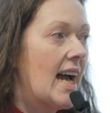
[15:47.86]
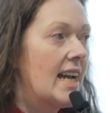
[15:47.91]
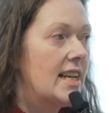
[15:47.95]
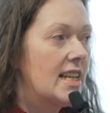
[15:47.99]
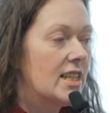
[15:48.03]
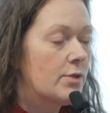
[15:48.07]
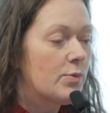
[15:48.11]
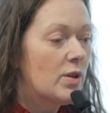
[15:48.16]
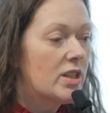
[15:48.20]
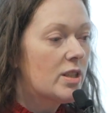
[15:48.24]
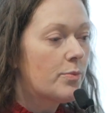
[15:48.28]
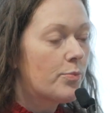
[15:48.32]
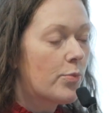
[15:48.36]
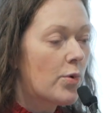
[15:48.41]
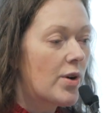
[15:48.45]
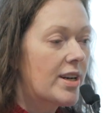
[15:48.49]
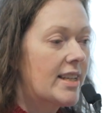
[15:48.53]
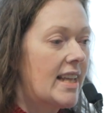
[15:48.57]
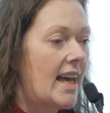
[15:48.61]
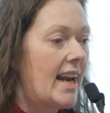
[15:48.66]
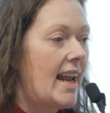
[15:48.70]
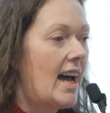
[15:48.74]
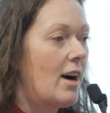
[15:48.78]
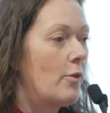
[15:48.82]
I just wanted to
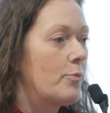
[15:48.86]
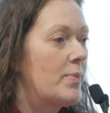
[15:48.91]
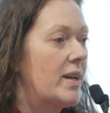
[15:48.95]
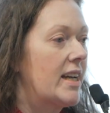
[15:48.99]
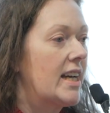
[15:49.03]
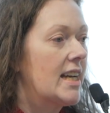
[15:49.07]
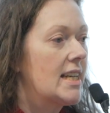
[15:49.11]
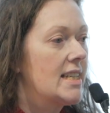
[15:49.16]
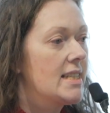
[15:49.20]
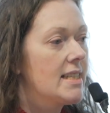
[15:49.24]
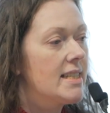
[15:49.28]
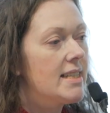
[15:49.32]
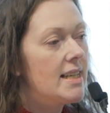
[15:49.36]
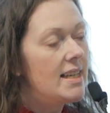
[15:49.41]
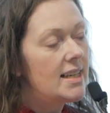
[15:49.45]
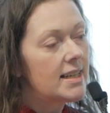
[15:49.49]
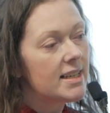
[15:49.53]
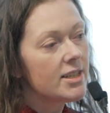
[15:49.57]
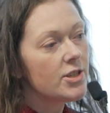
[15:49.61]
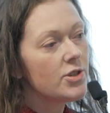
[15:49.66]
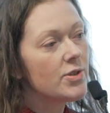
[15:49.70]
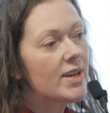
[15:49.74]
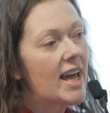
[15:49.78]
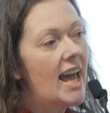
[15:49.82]
bring that out because
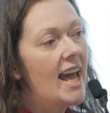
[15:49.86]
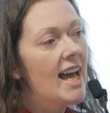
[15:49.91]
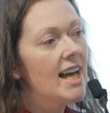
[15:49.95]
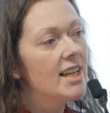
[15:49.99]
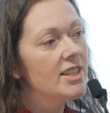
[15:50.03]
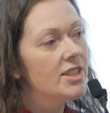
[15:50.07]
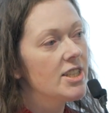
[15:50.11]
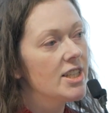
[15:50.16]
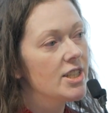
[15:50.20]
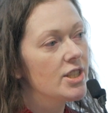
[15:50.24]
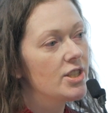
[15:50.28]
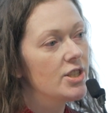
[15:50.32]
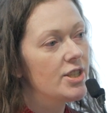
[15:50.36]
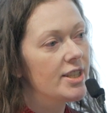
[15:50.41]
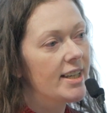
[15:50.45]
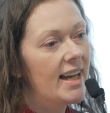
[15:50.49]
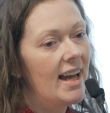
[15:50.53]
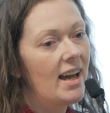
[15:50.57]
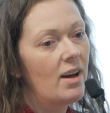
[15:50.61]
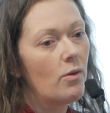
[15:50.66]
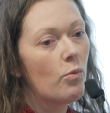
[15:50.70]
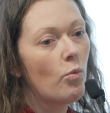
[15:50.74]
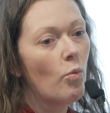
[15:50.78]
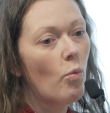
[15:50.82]
you can't just
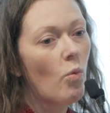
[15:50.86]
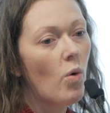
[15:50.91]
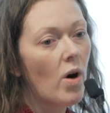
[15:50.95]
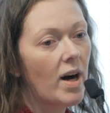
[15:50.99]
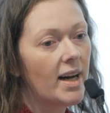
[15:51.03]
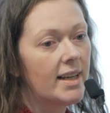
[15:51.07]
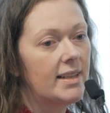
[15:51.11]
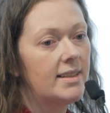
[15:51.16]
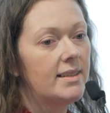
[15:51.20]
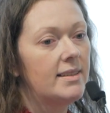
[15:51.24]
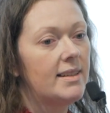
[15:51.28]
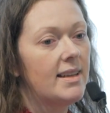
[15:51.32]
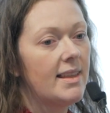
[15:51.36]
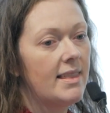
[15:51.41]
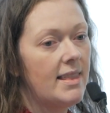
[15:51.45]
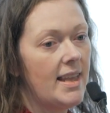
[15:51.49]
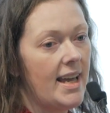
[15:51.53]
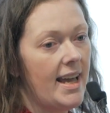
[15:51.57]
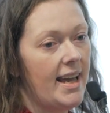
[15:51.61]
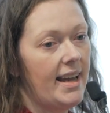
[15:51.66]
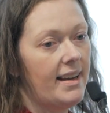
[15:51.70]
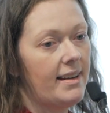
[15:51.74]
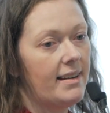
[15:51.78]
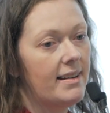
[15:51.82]
look at one
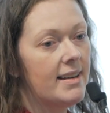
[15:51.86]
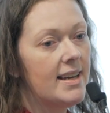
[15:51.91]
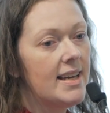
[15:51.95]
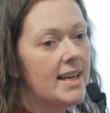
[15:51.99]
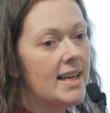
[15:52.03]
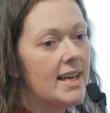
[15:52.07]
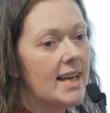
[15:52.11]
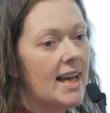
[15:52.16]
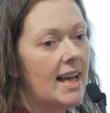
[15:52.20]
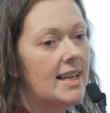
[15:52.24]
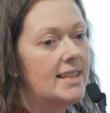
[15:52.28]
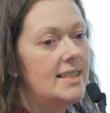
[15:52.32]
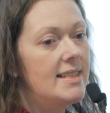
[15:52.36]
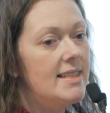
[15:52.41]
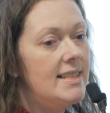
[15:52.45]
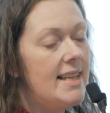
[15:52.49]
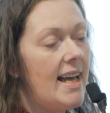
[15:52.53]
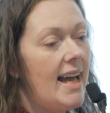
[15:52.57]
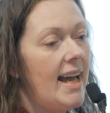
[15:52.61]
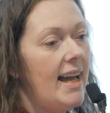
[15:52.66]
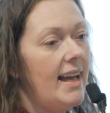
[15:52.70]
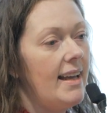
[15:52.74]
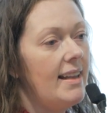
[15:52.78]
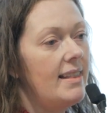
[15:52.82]
thing and
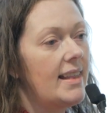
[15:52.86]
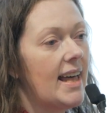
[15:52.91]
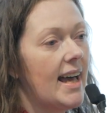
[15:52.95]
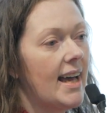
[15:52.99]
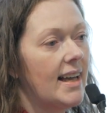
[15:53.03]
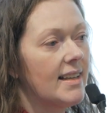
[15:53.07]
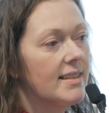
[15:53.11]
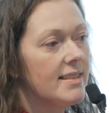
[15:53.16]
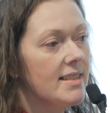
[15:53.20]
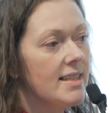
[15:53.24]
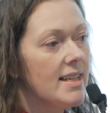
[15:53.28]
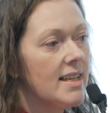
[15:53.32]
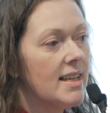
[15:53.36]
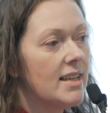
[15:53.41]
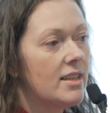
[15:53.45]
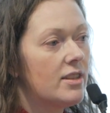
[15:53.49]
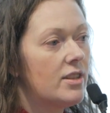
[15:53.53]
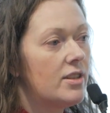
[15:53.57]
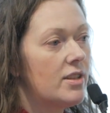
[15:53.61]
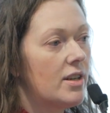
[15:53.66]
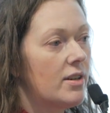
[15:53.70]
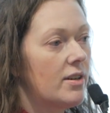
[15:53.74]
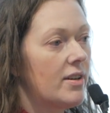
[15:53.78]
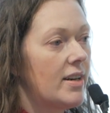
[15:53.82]
say that
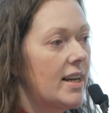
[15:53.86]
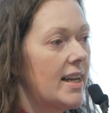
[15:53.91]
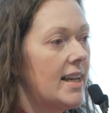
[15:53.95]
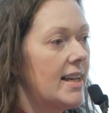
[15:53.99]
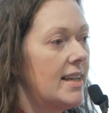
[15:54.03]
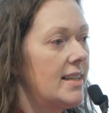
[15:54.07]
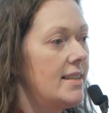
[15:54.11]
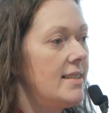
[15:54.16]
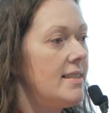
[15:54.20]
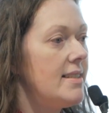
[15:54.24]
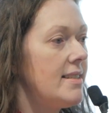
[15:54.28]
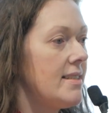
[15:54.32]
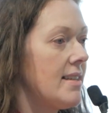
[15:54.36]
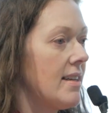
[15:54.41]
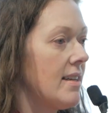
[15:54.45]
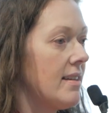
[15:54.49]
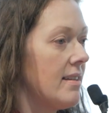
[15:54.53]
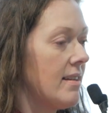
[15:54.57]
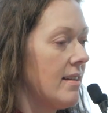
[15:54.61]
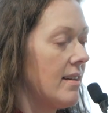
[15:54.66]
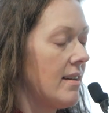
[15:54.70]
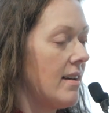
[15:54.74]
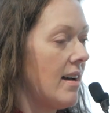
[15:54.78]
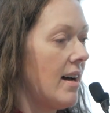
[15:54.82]
there is
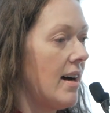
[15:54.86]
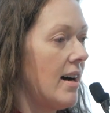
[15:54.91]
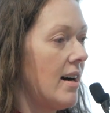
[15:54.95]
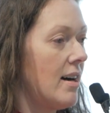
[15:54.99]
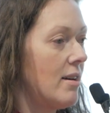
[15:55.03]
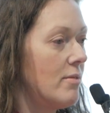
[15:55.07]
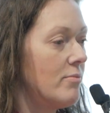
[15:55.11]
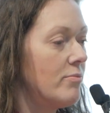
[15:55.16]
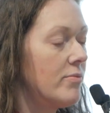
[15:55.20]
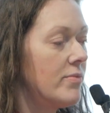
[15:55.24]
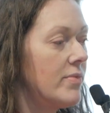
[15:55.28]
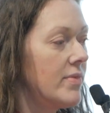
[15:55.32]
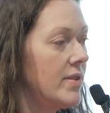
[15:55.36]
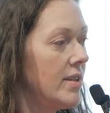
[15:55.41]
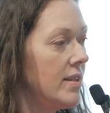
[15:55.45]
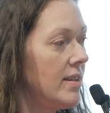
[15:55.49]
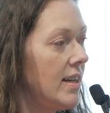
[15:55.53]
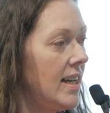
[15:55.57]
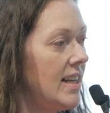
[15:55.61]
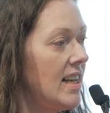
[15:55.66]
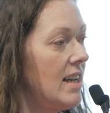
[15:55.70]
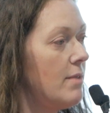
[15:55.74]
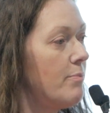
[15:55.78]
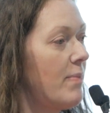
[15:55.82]
an
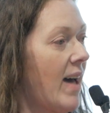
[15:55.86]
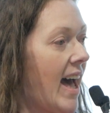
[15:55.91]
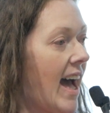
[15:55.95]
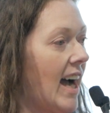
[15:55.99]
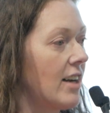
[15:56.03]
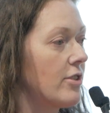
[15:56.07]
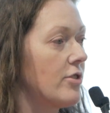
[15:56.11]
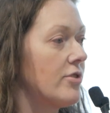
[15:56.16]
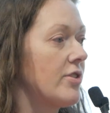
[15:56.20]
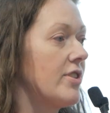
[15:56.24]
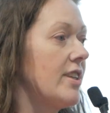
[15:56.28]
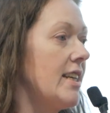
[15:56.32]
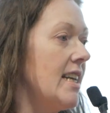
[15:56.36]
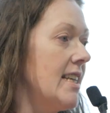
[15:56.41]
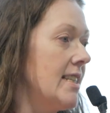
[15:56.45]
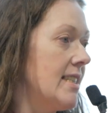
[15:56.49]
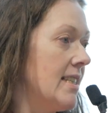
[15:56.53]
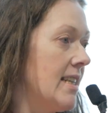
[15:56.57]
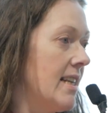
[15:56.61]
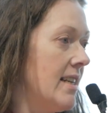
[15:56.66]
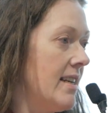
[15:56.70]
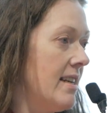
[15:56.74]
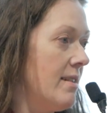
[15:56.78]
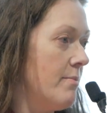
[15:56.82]
impact or there
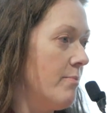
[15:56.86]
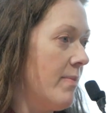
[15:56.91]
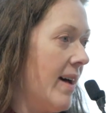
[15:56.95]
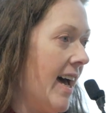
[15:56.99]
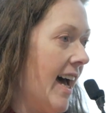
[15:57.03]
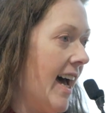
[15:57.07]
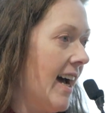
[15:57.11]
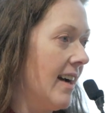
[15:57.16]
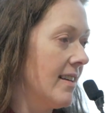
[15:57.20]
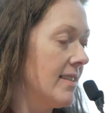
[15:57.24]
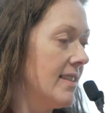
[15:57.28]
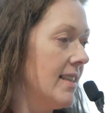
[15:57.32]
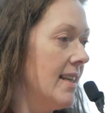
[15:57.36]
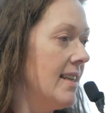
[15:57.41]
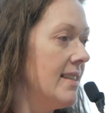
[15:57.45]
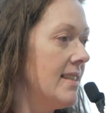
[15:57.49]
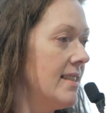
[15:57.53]
isn't an impact.